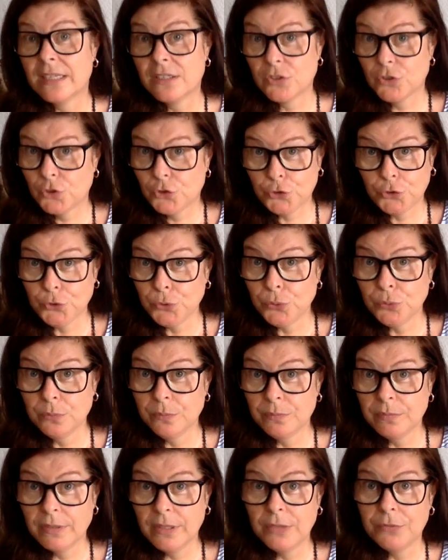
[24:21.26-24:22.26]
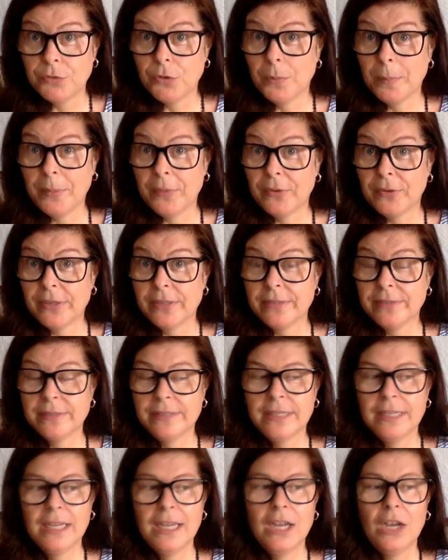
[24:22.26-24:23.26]
that's true if you're
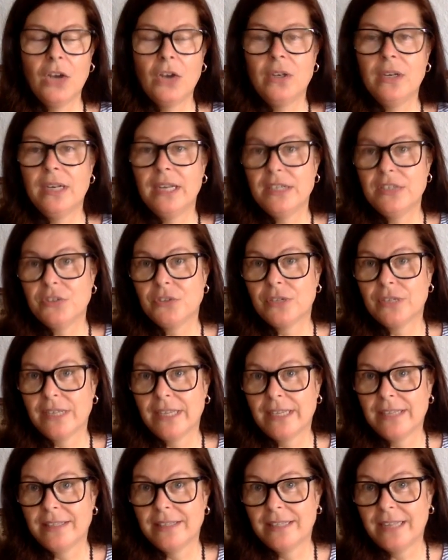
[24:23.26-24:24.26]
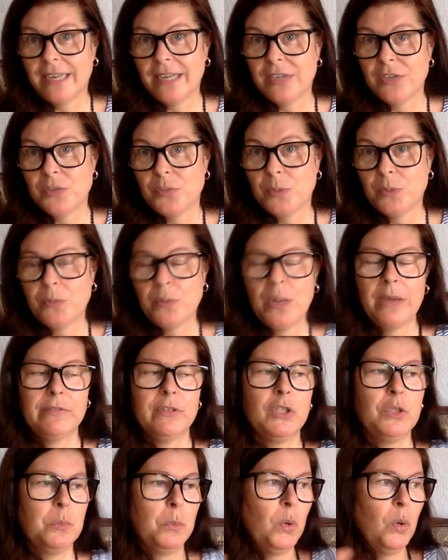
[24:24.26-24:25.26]
American, unless you can get the Danish one.
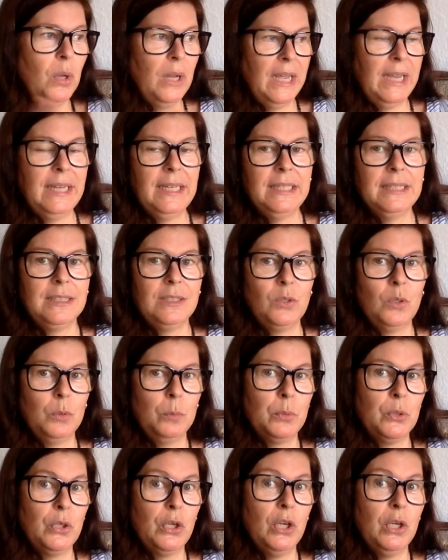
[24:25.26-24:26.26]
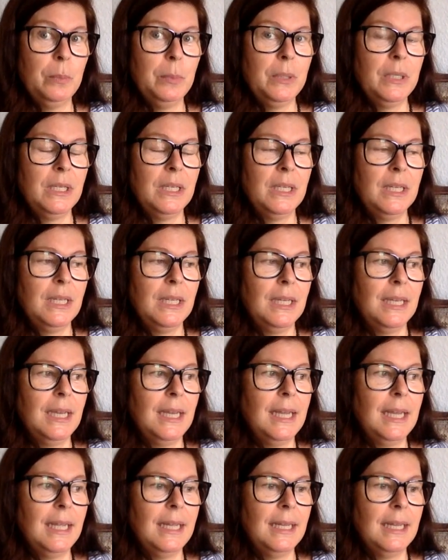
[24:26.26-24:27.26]
We have a small island called Bornholm,
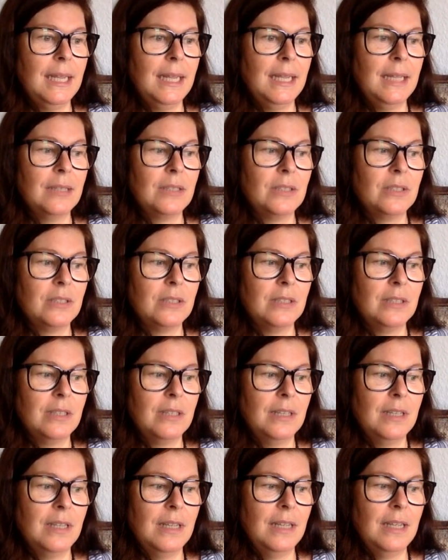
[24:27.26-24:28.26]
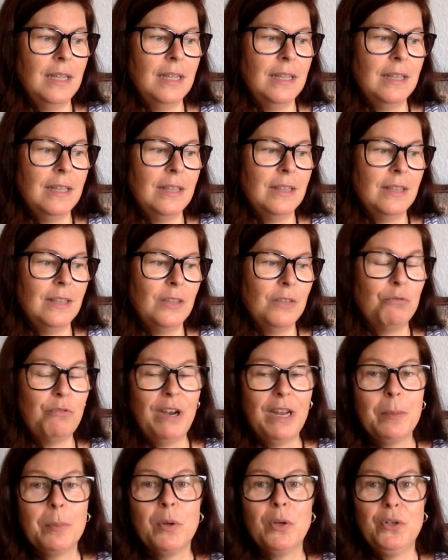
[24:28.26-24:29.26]
and it's
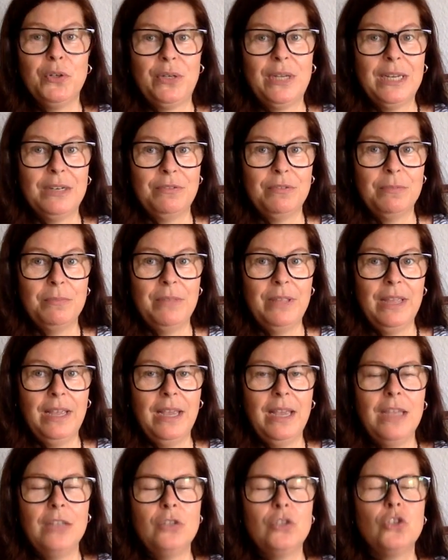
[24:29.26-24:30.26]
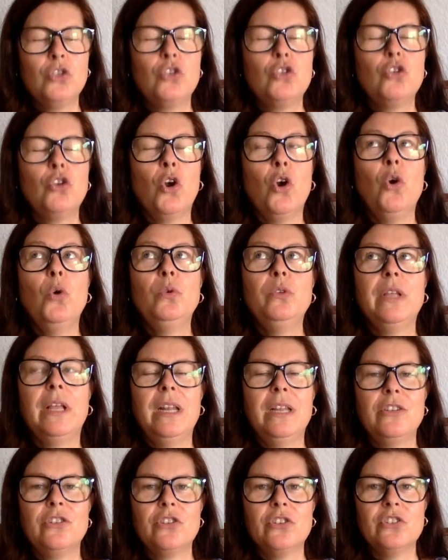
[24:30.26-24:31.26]
the rape oil you get from there is so
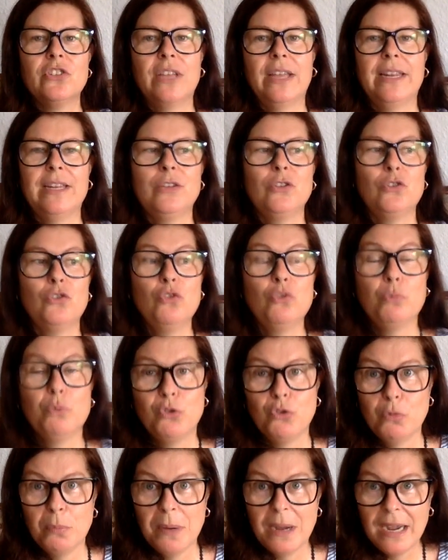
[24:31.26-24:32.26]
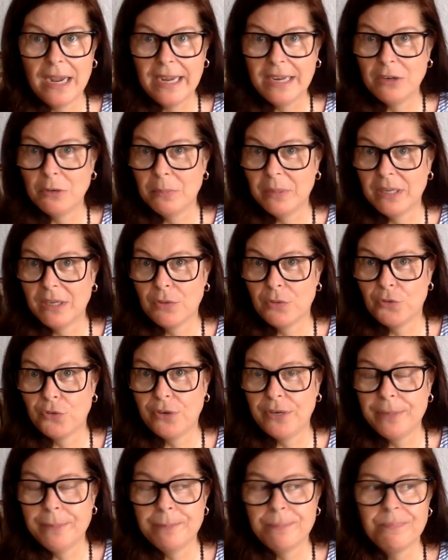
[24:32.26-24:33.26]
delicious, and it's super, super high in
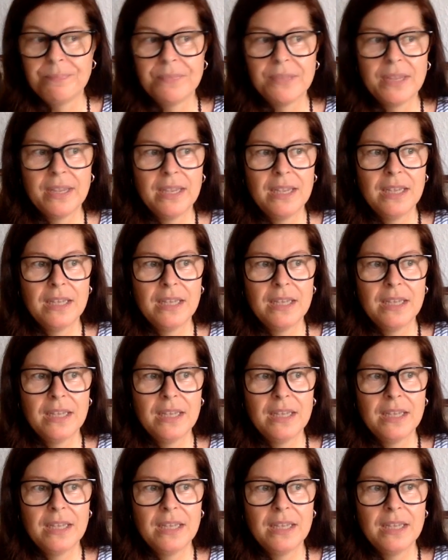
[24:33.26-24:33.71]
omega-3.